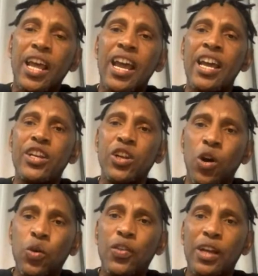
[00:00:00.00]
and
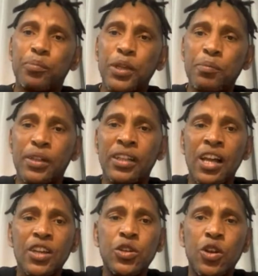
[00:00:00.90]
know that people,
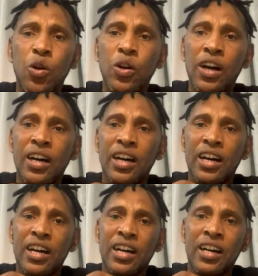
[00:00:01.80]

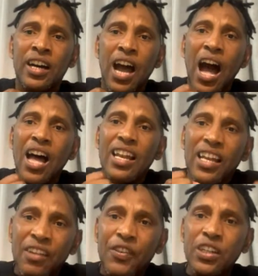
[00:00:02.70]
are
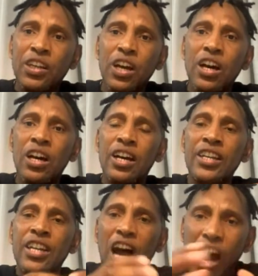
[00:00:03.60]
living
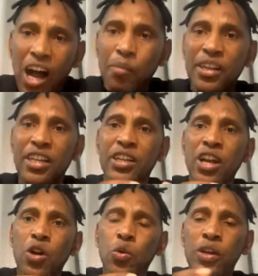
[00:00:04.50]
in harmony
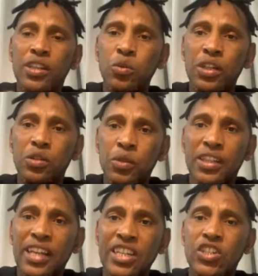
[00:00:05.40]
with
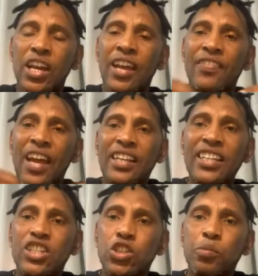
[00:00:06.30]
nature, and that
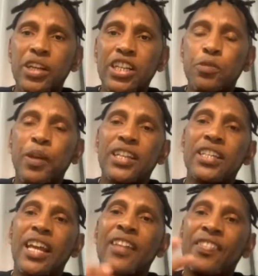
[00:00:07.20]
needs to be
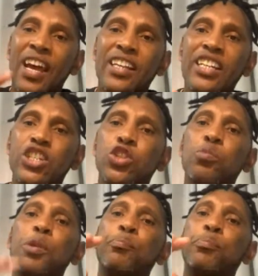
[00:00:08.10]
respected, and that needs to
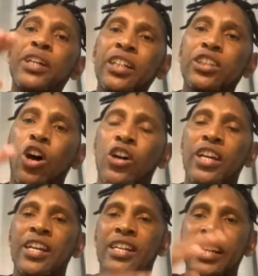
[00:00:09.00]
be built on
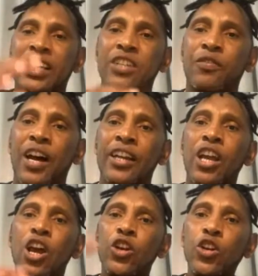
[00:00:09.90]
and rectified,
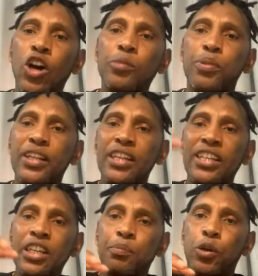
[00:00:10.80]
not bringing
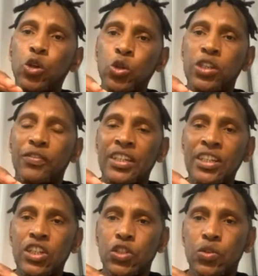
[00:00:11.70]
in pollutive
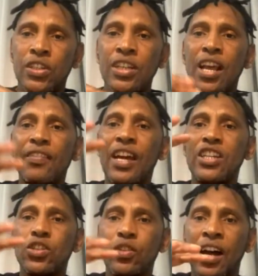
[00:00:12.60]
industries that
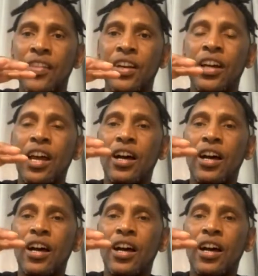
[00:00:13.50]
is rather,